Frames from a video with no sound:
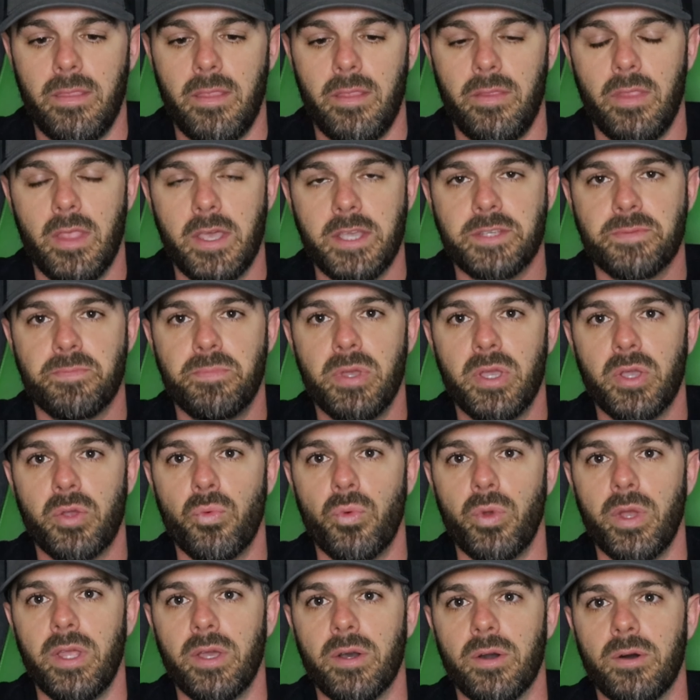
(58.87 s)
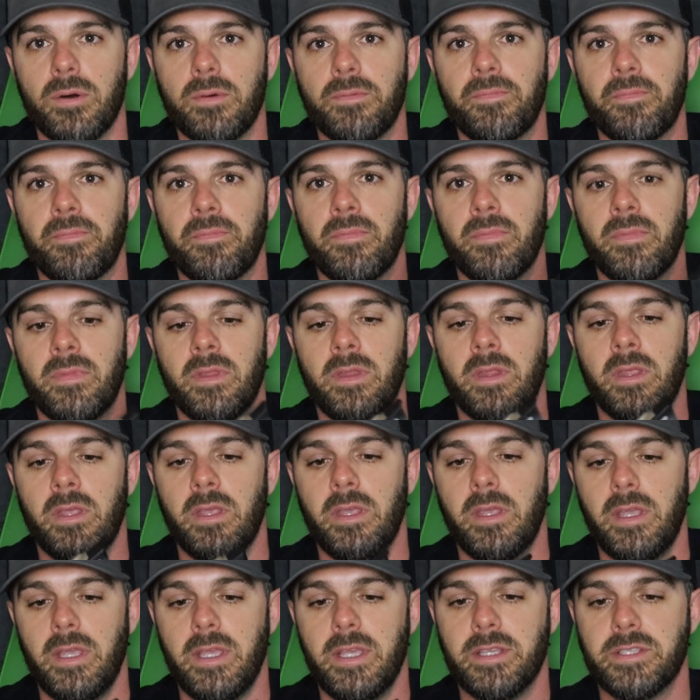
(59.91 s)
Nice big wheel,
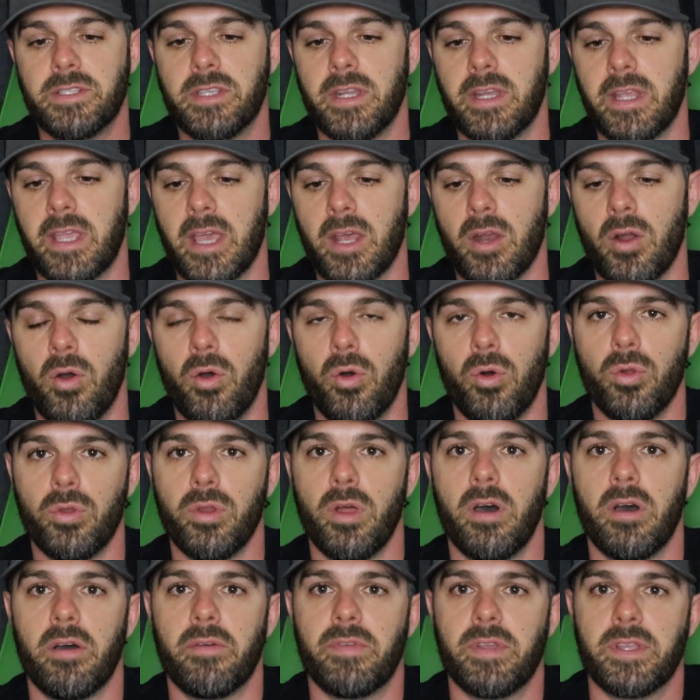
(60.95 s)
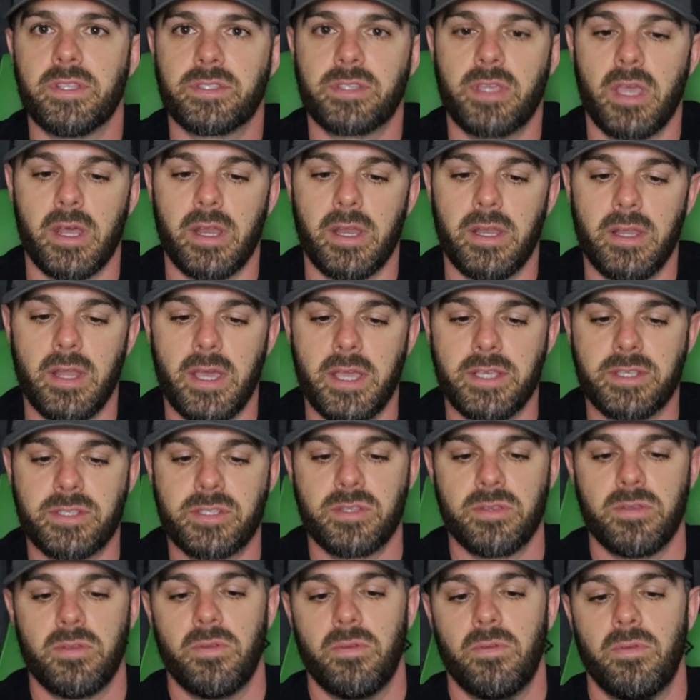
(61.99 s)
easy to get a hold of. It's got a
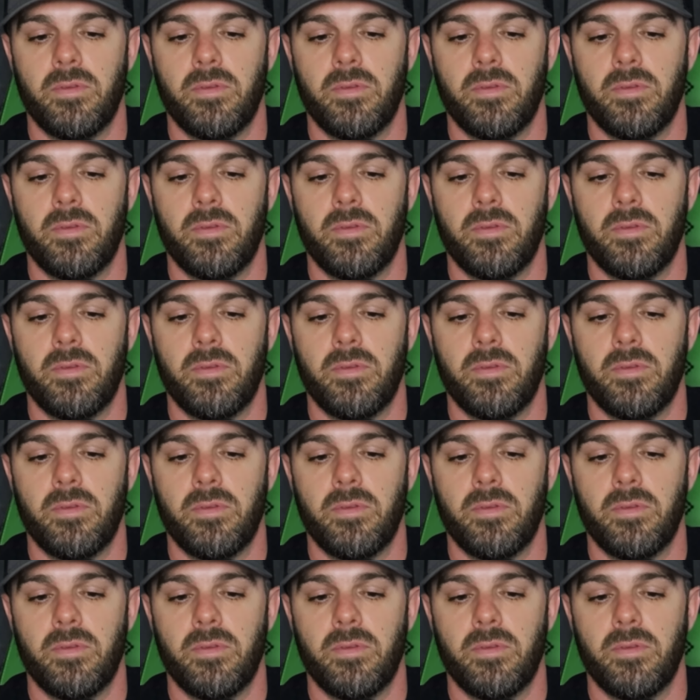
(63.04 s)
nice